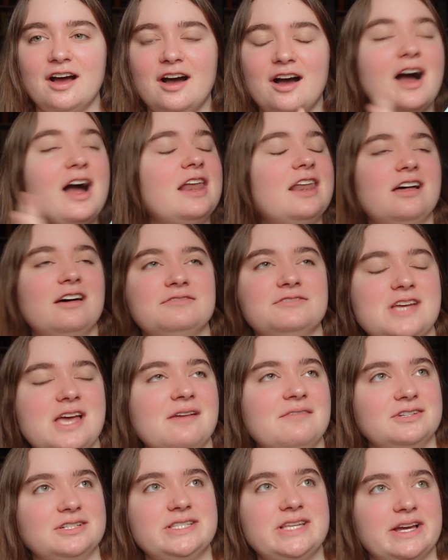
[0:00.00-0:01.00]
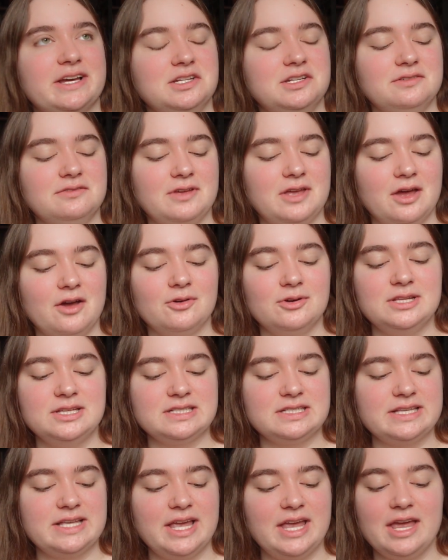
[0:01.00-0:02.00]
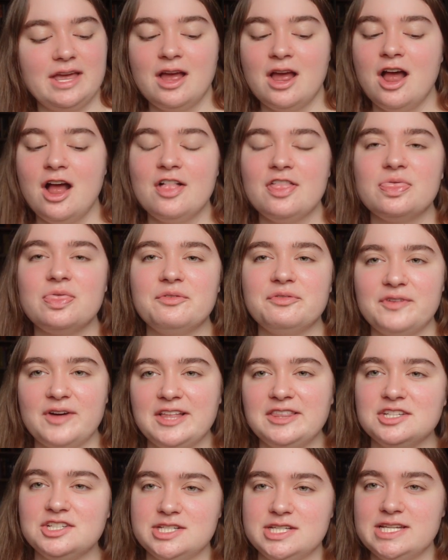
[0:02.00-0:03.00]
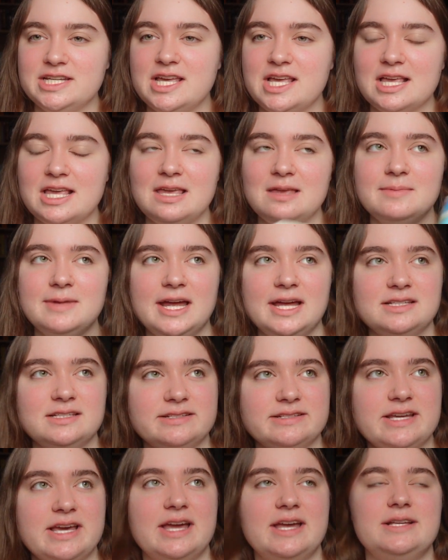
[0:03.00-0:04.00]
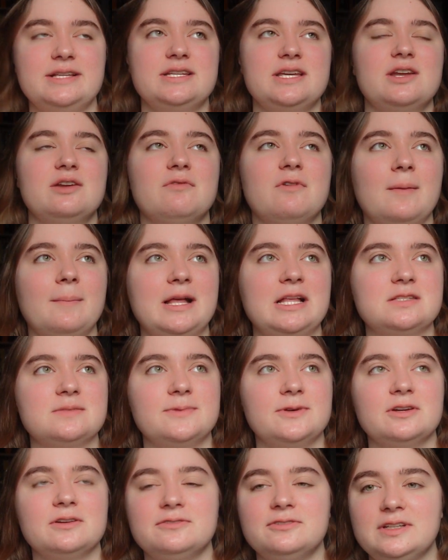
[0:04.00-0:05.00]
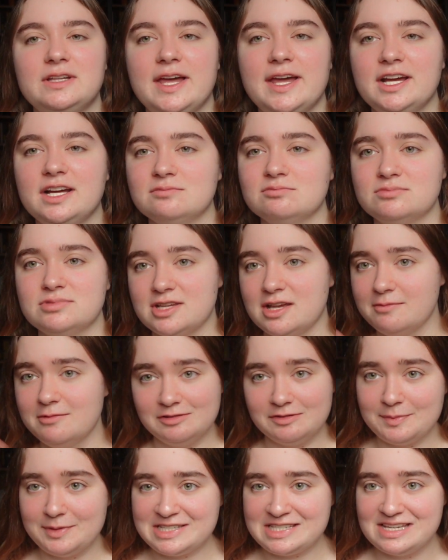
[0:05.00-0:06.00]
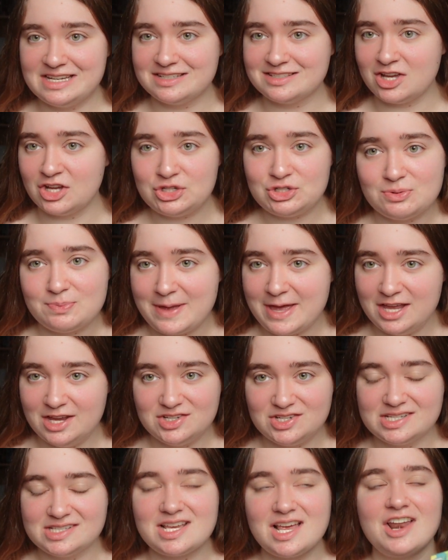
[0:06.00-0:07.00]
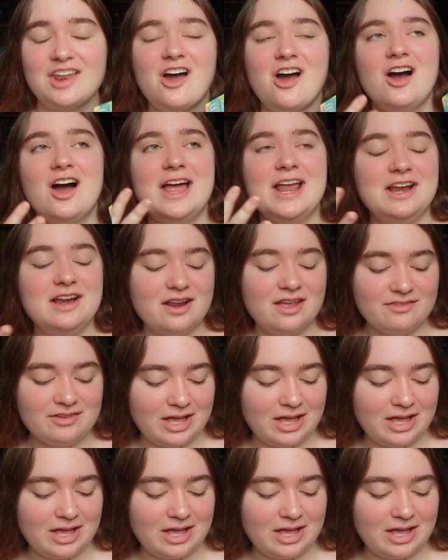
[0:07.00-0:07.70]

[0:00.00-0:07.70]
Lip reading: I loved every second of it. Honestly, the fact that she can keep me entertained in a romance book for like, some of them are 600 pages and I never